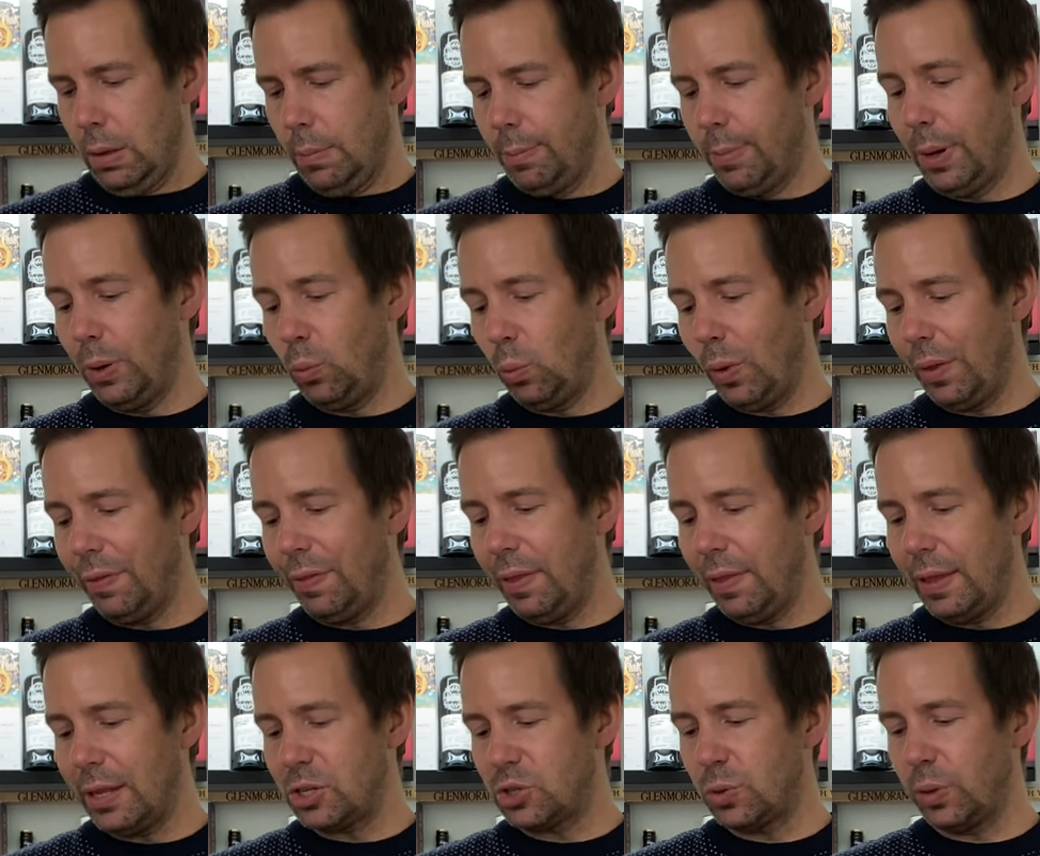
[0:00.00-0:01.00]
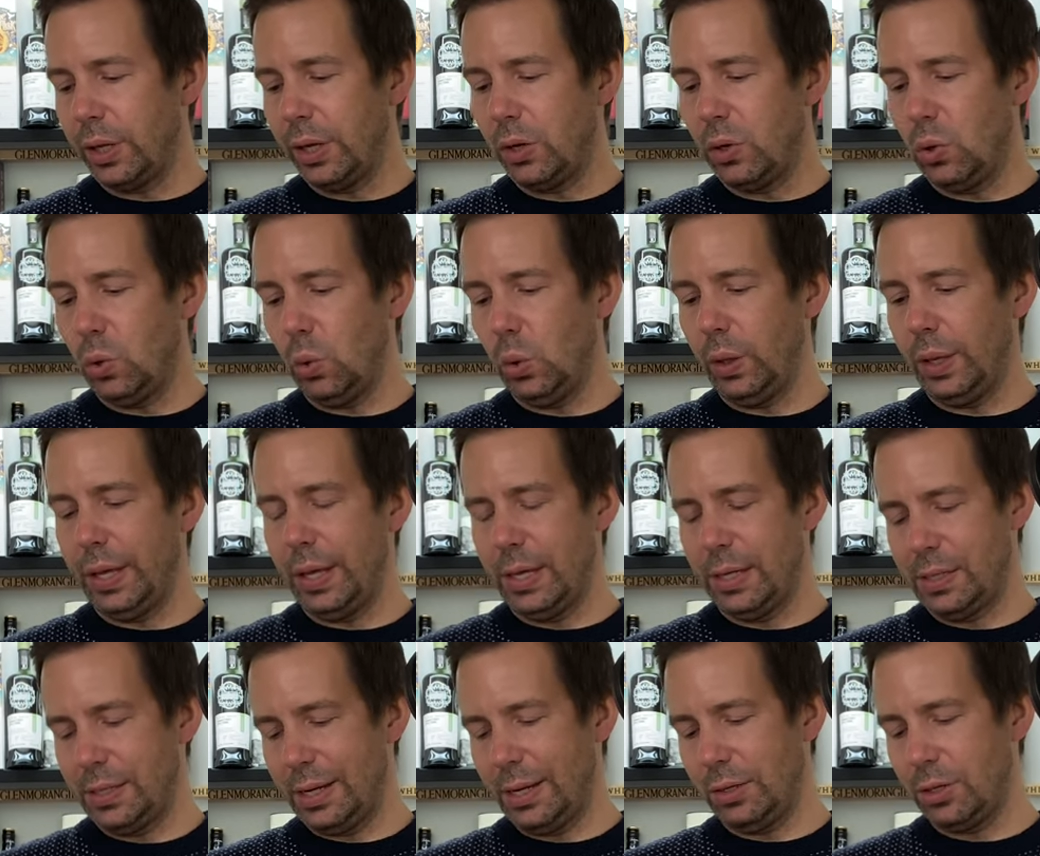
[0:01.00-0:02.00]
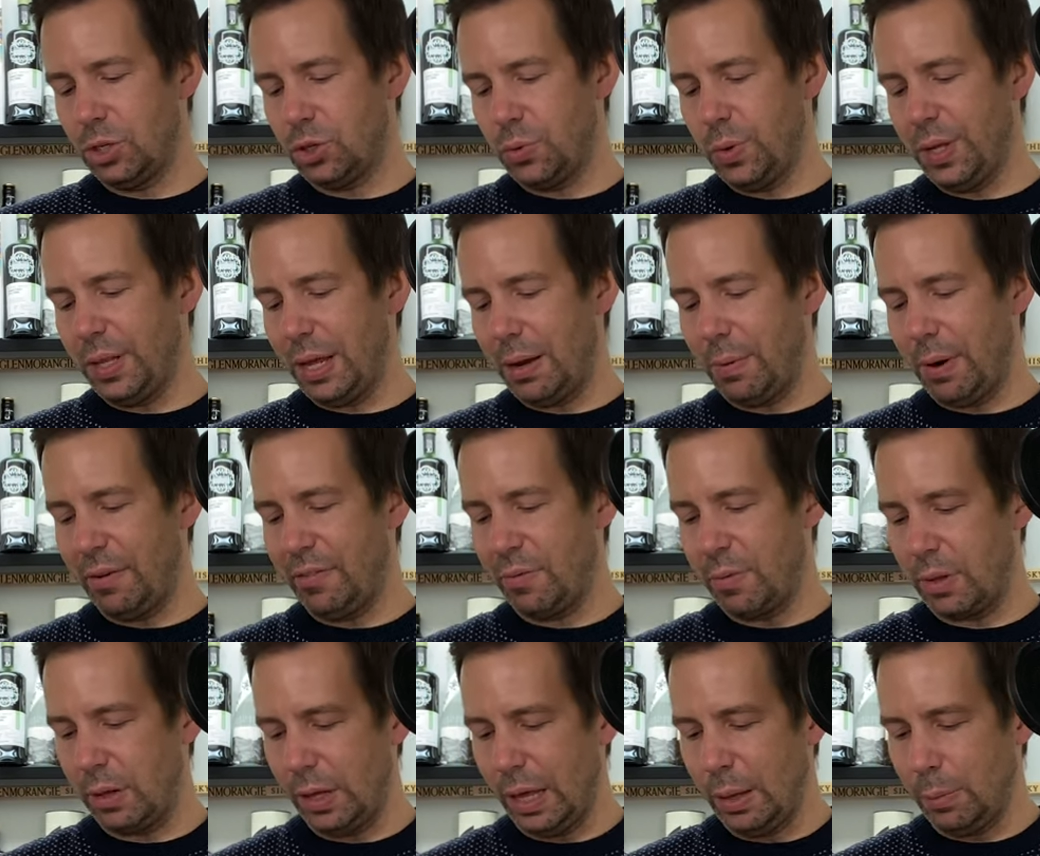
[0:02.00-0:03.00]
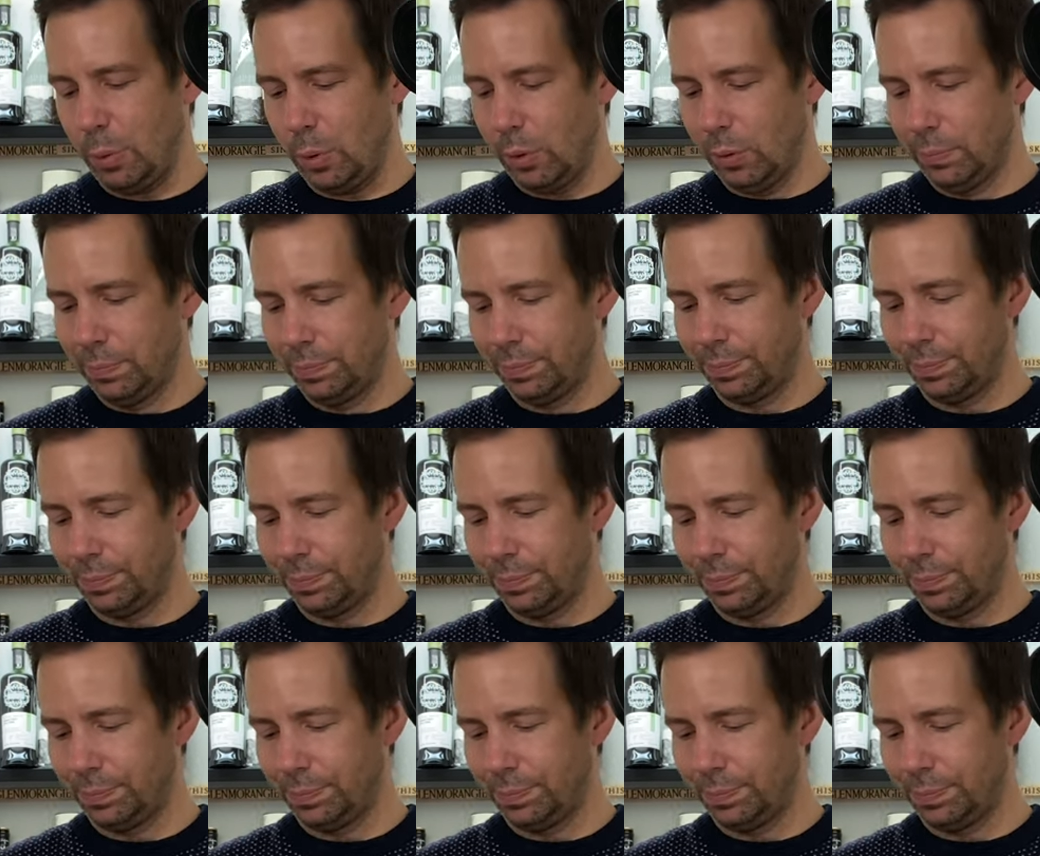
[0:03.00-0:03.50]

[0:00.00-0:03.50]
But one thing that's really cool is, and I'll just read that right from the label,